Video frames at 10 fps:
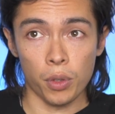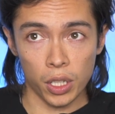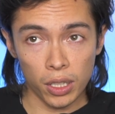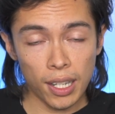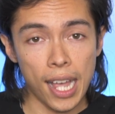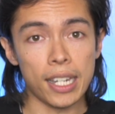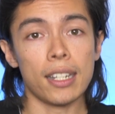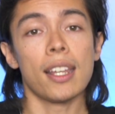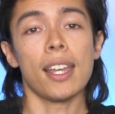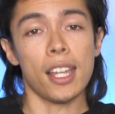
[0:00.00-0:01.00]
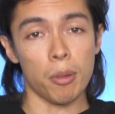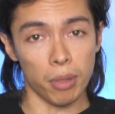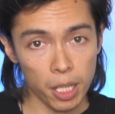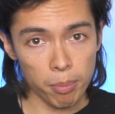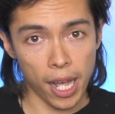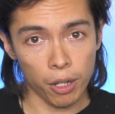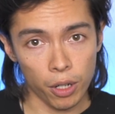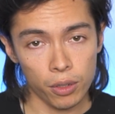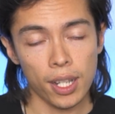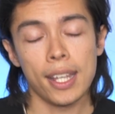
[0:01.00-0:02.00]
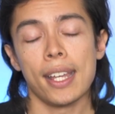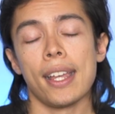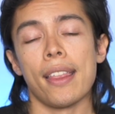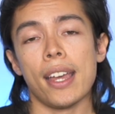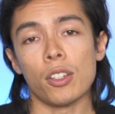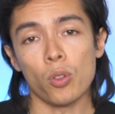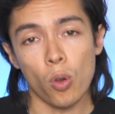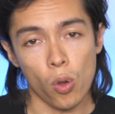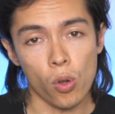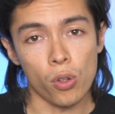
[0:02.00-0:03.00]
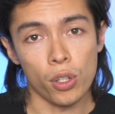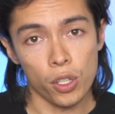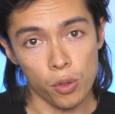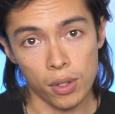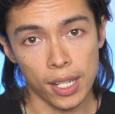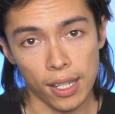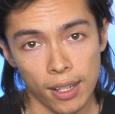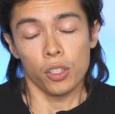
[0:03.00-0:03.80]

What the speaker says: with good lighting and a blank background, that's all you need.